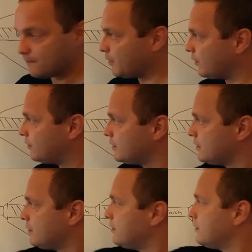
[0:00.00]
but
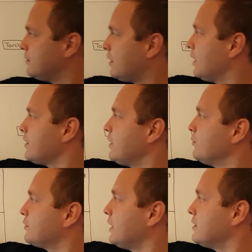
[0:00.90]
I then
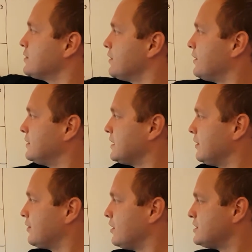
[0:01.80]
upgraded to
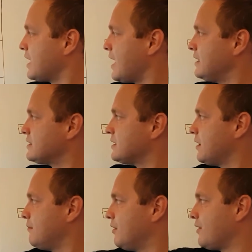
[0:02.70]
T38,
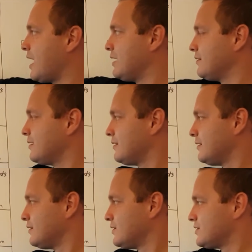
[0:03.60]
but then
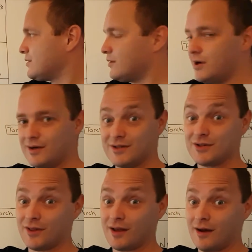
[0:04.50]
saw
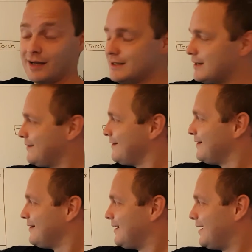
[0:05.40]
saw the light
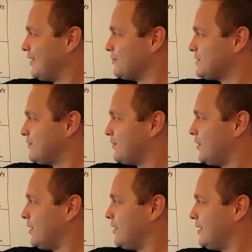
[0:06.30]
and opted for
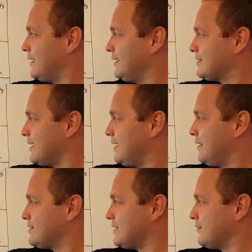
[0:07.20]
a, an
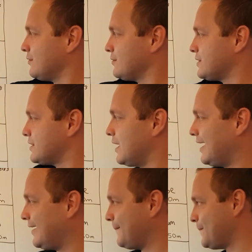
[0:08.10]
Ian Cyril's
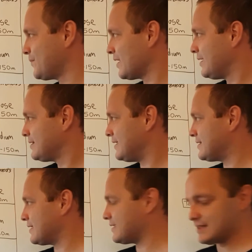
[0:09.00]
um,
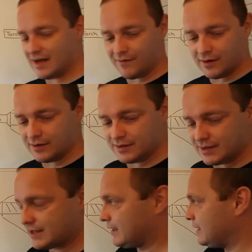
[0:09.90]
T67 and
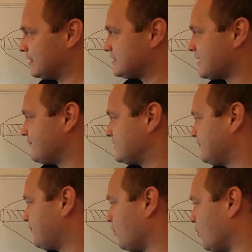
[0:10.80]

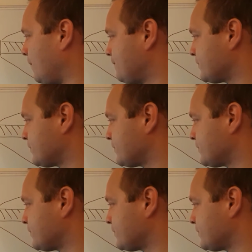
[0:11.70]
T74.